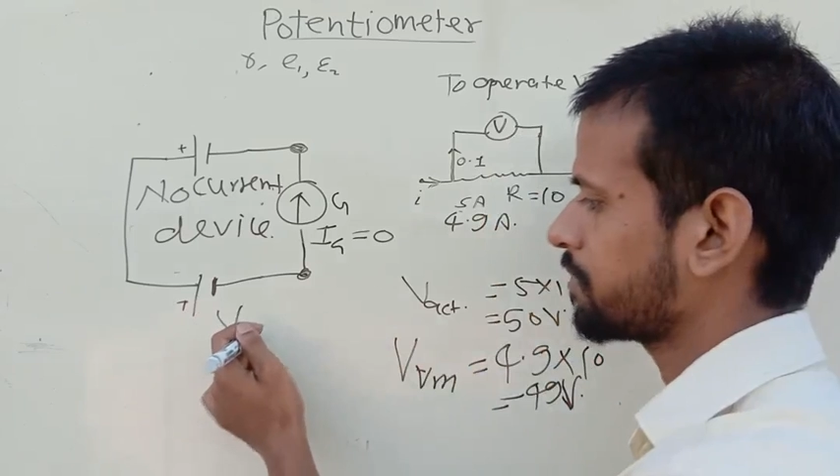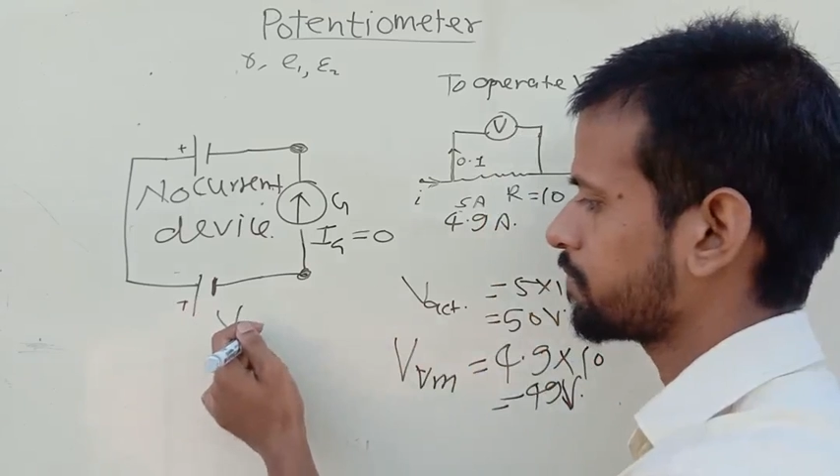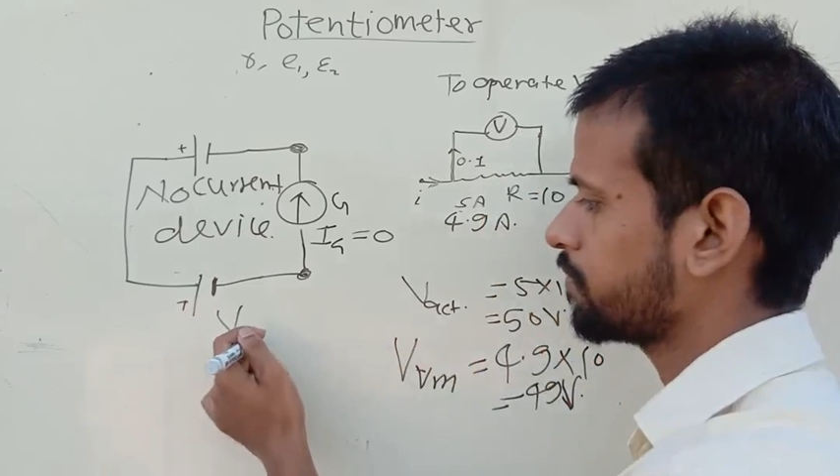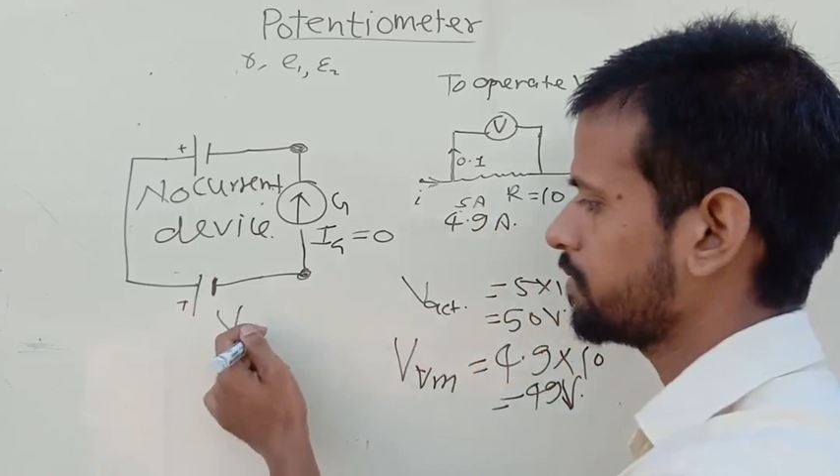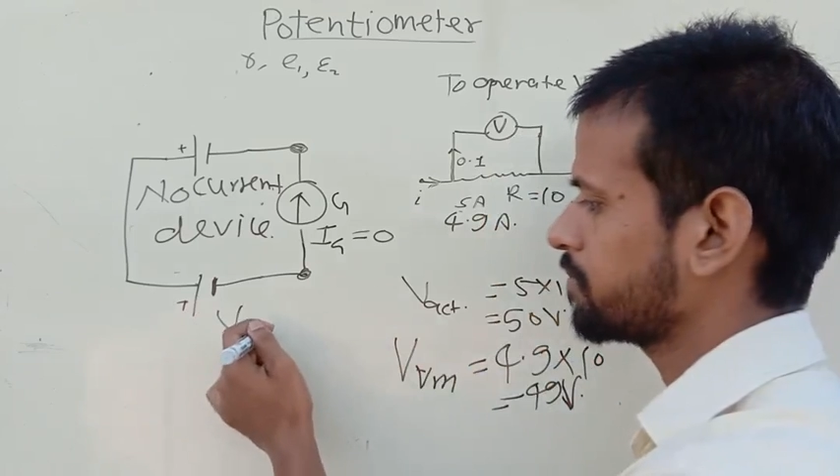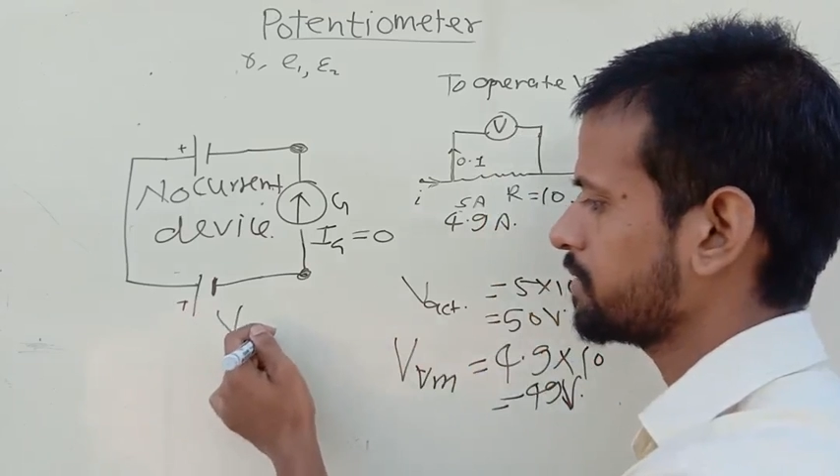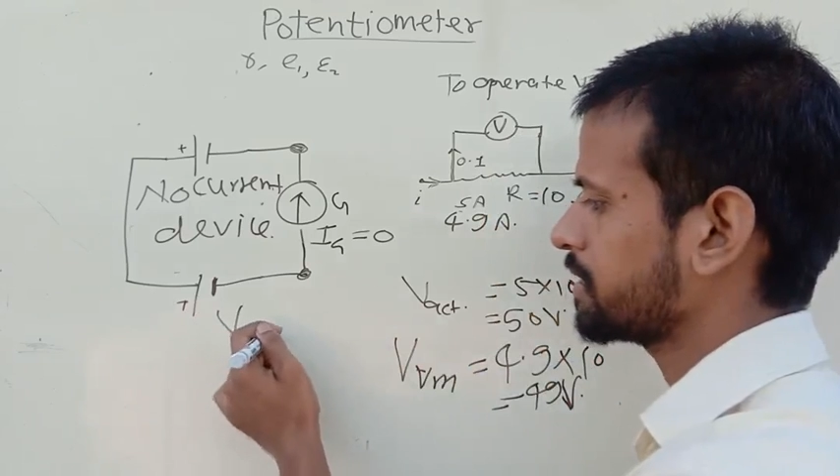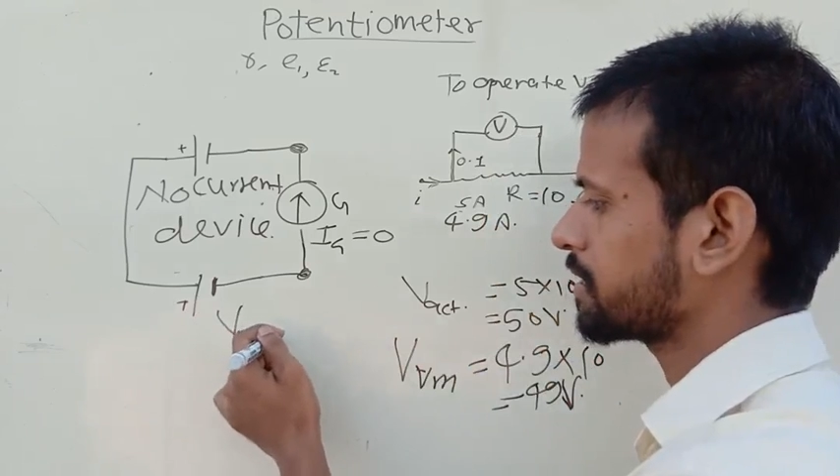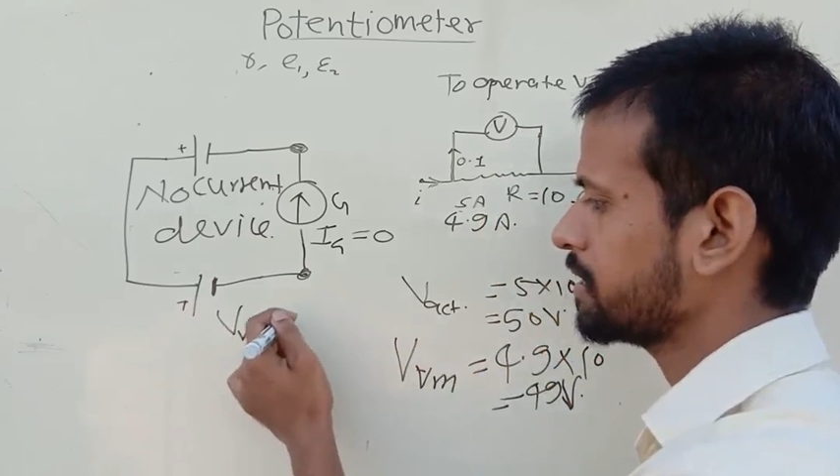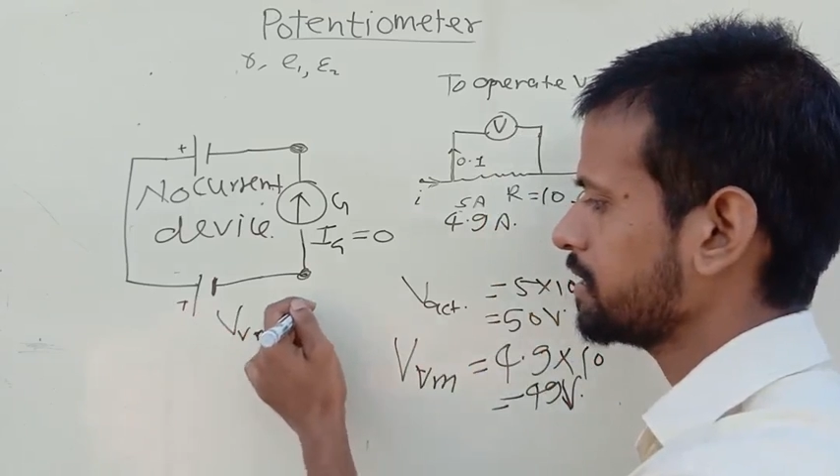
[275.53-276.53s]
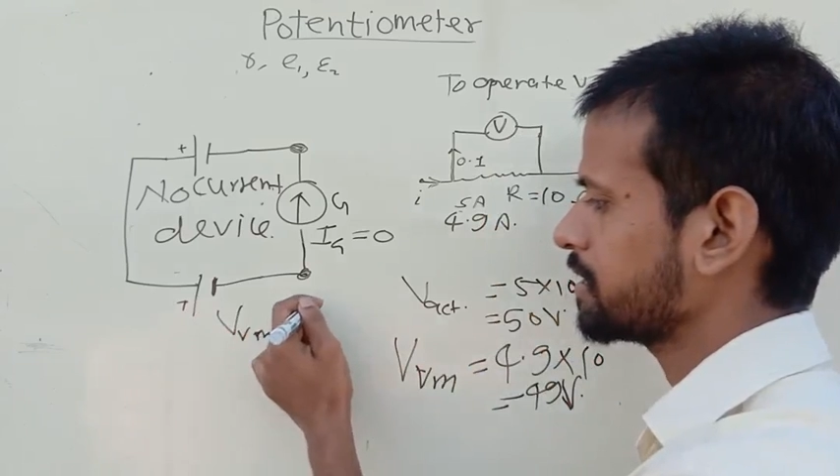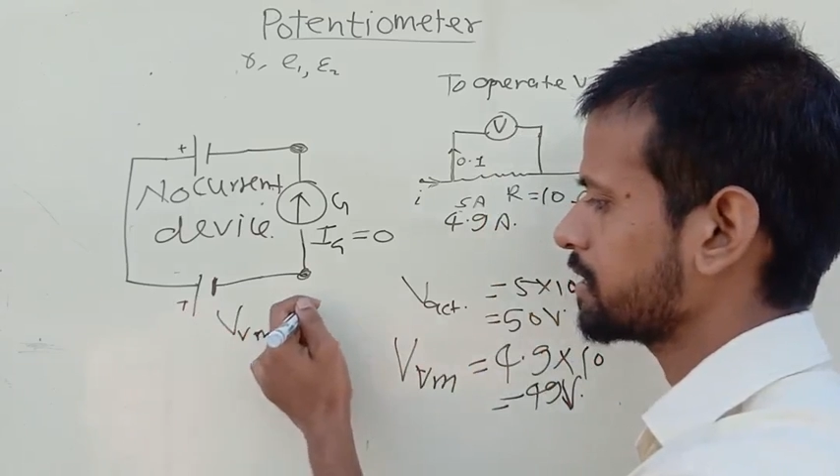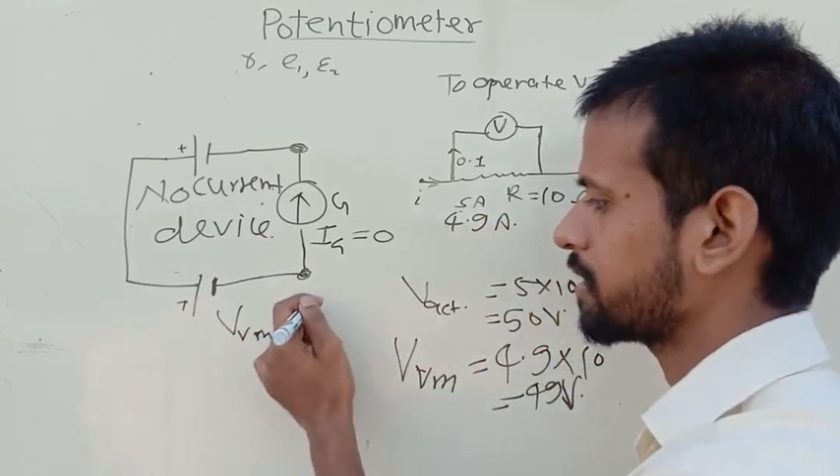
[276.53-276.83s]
voltmeter is